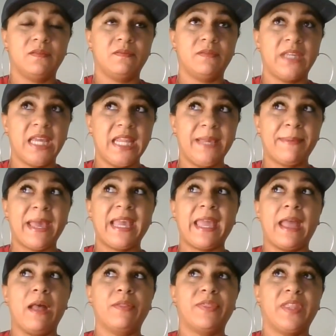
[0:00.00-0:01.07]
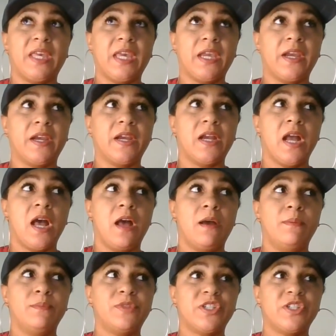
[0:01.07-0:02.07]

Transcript: getting back out there, um,